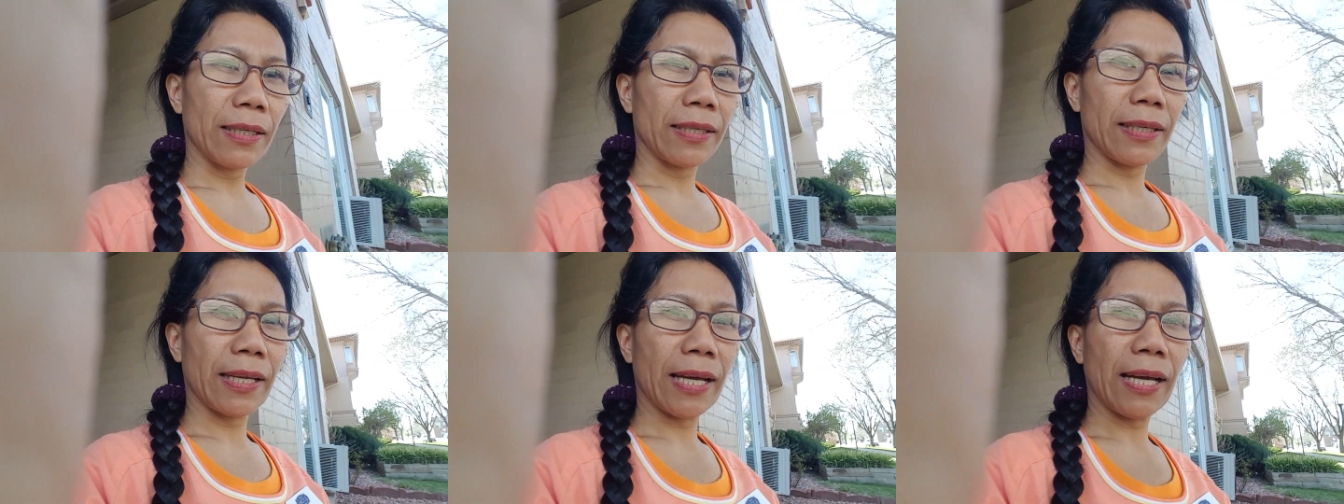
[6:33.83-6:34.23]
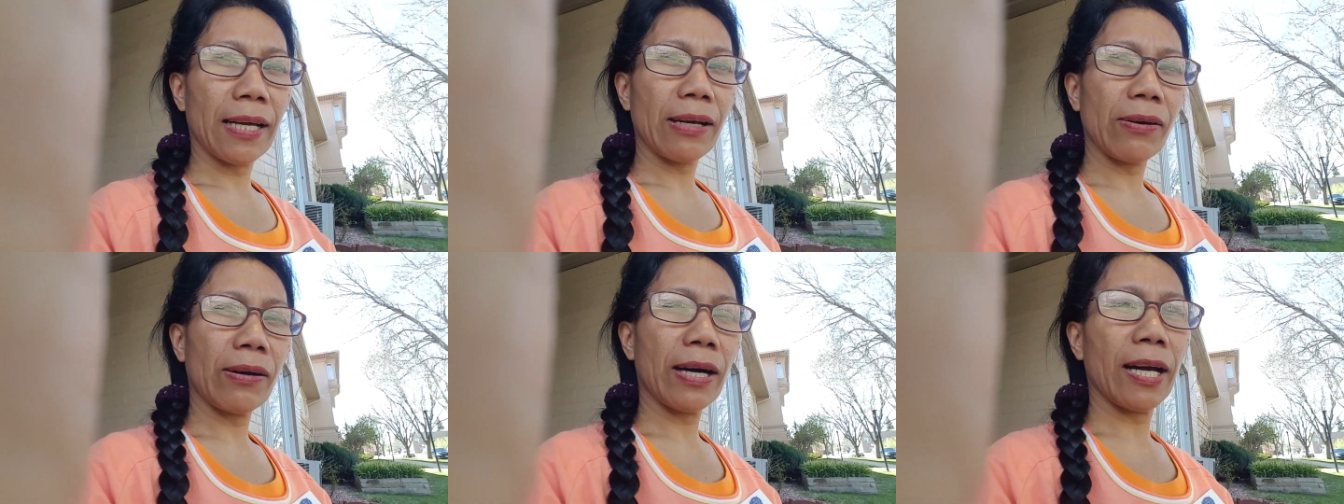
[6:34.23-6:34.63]

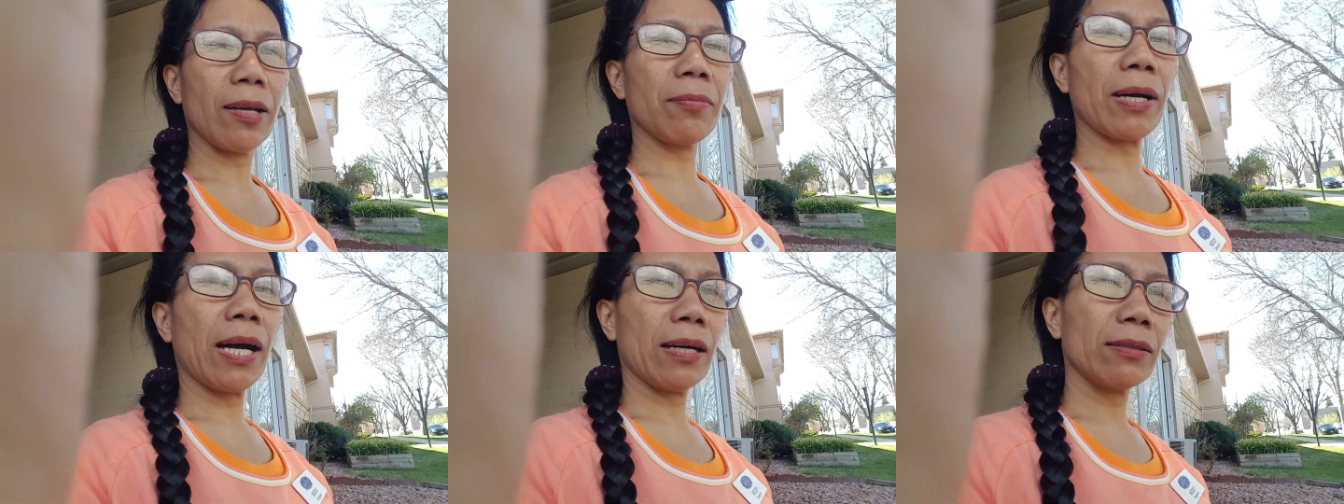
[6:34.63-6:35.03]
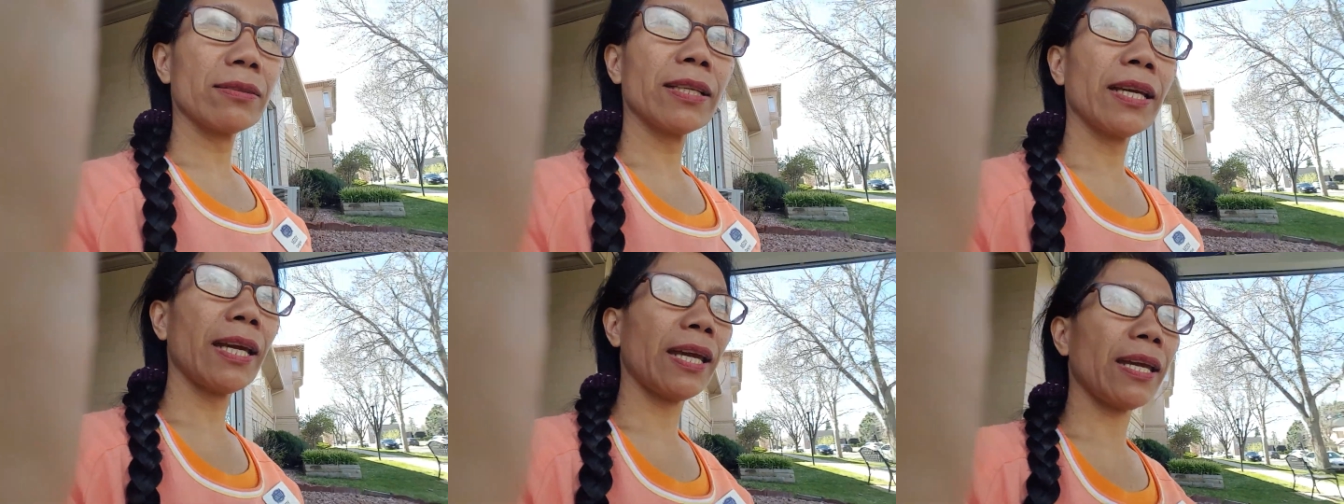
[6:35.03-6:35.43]
Now I'm
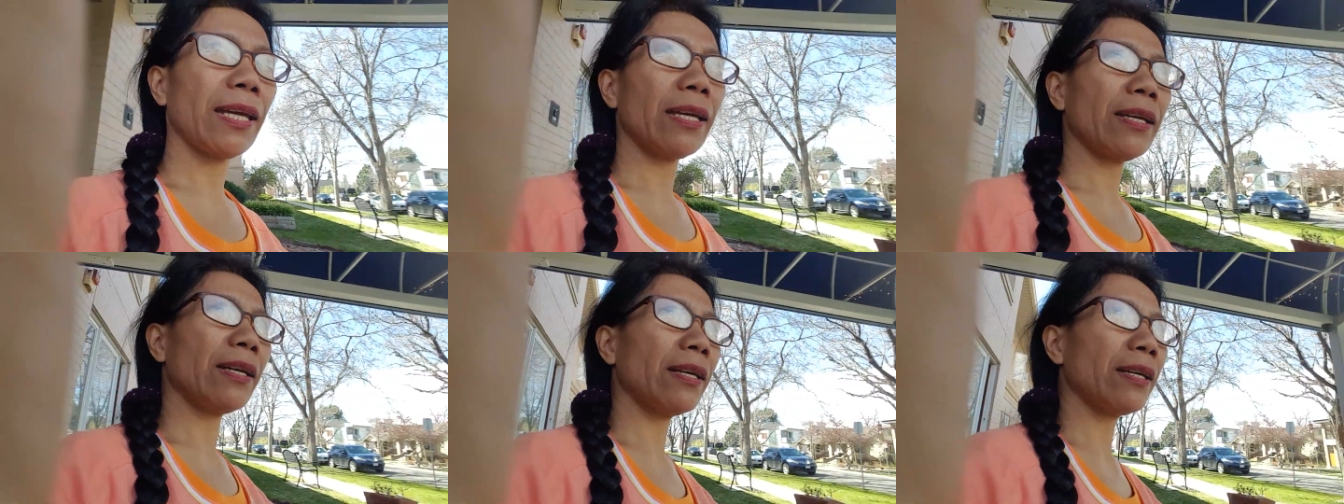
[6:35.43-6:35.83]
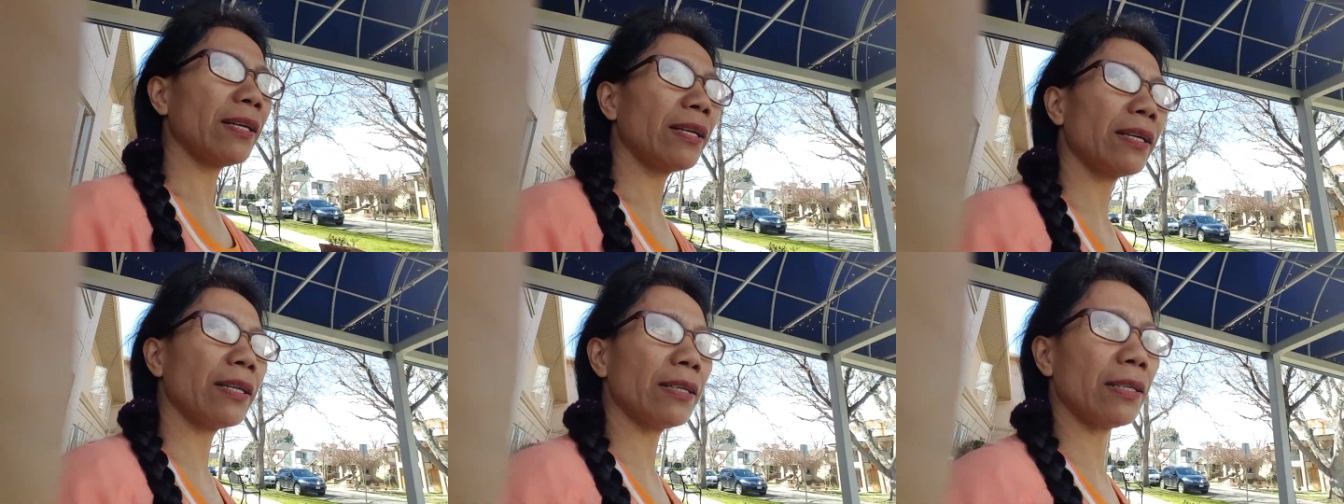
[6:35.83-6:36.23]
out
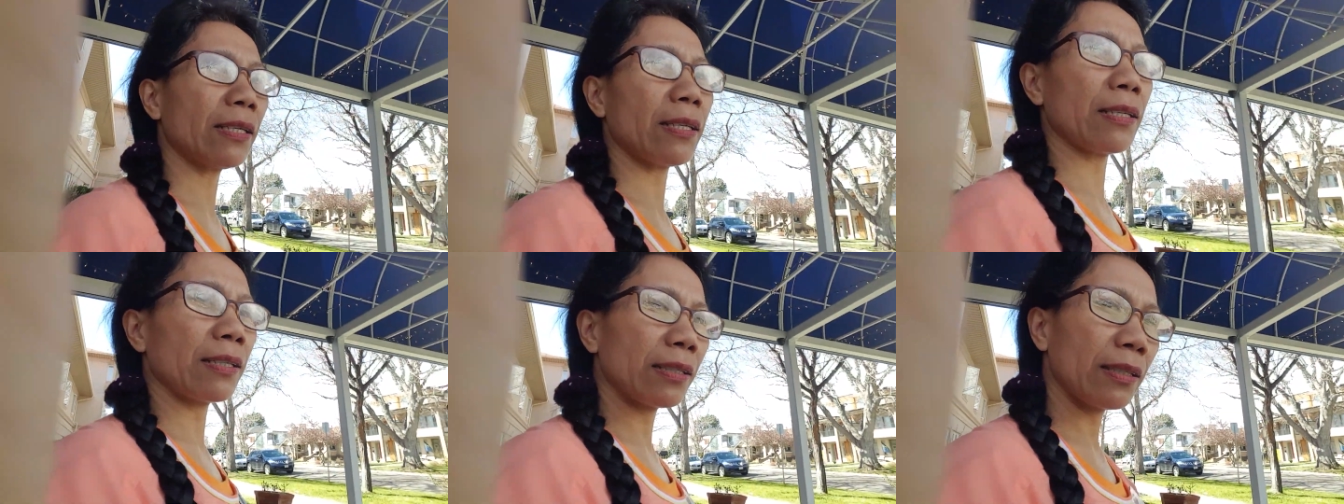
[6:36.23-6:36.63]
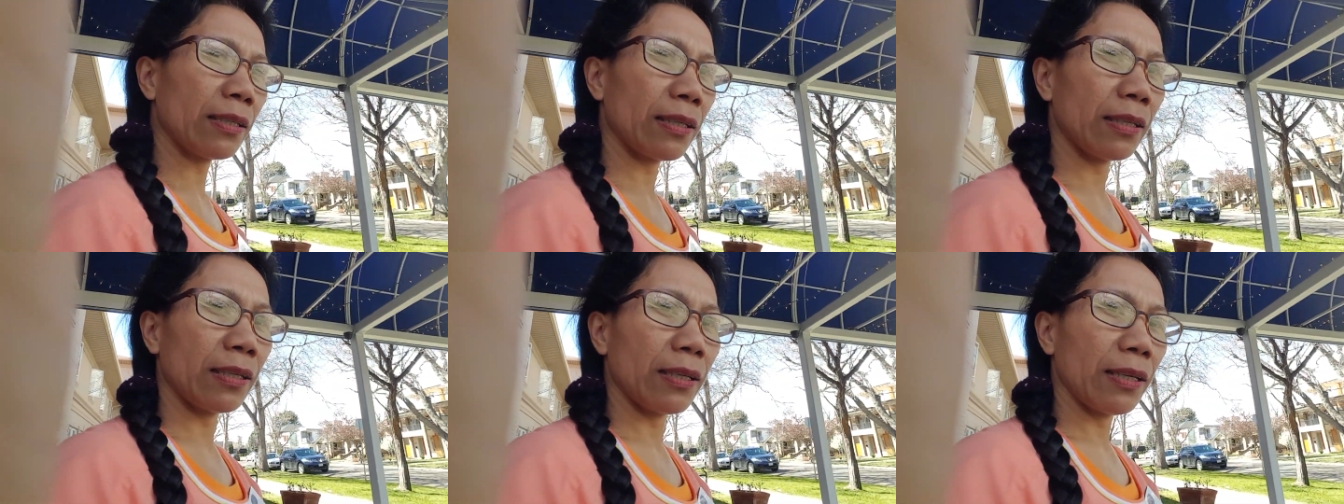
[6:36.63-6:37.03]
here.
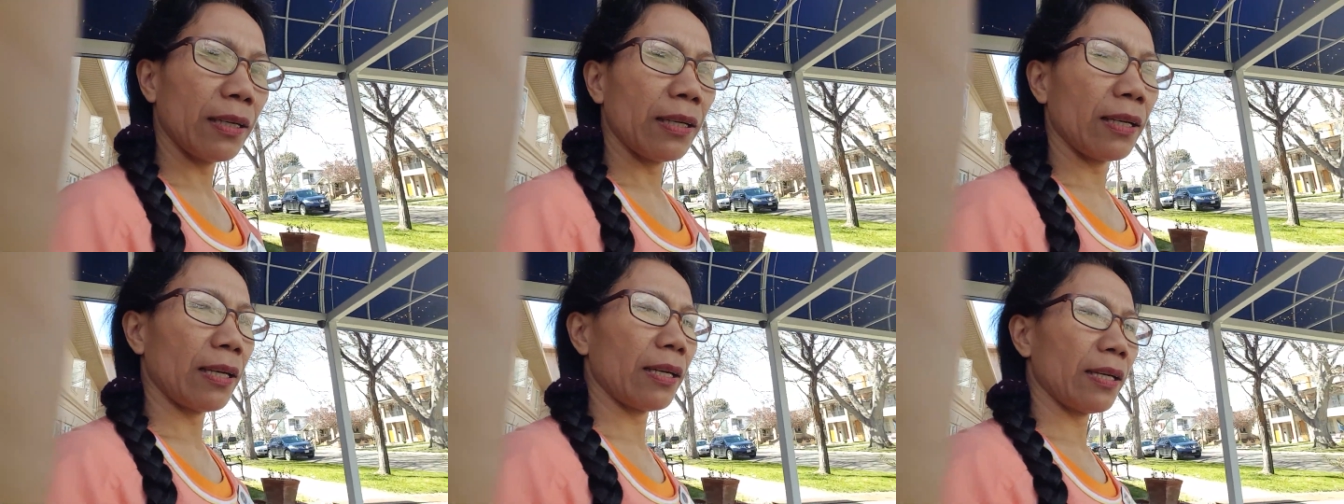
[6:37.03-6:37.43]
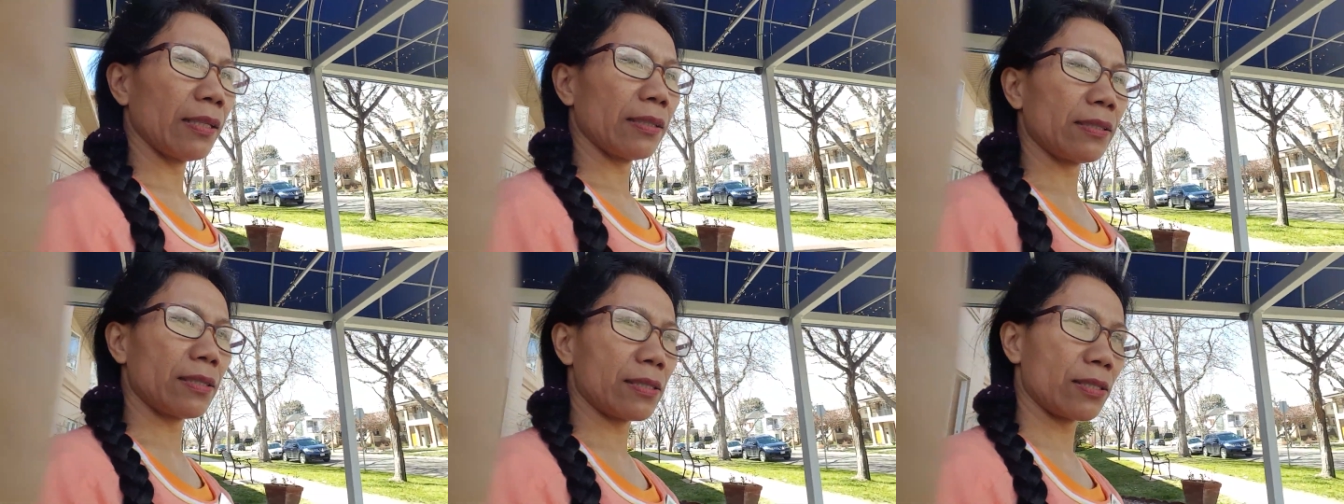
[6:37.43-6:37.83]

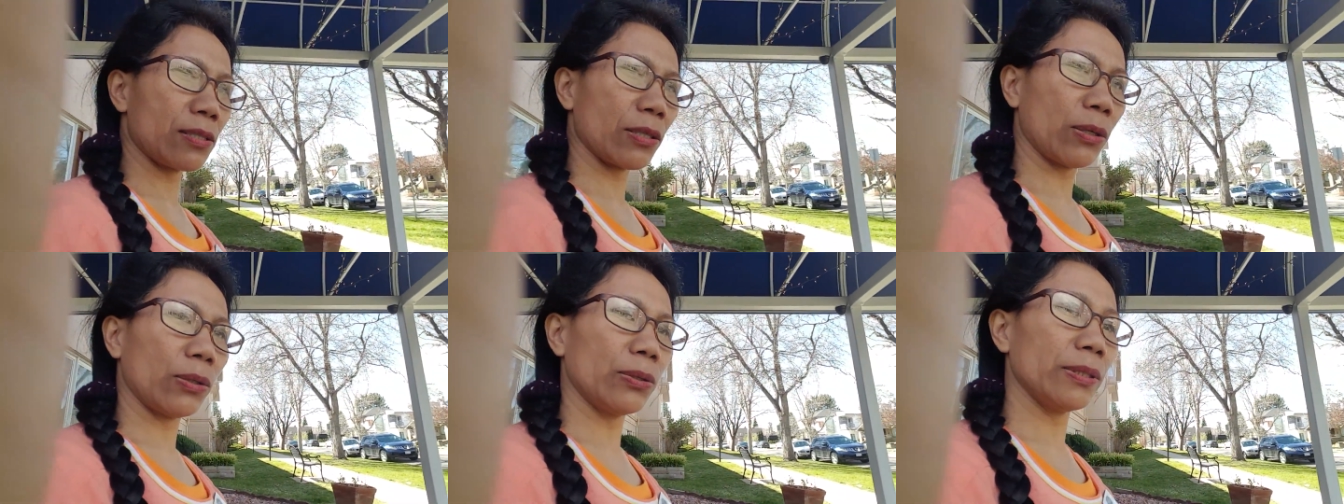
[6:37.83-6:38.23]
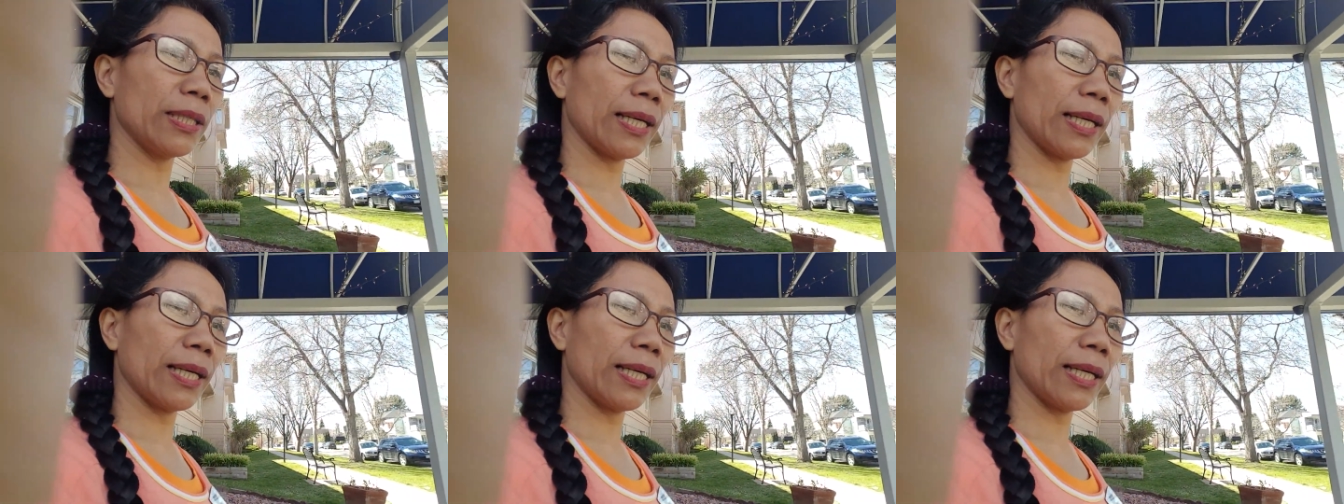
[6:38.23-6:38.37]
It's so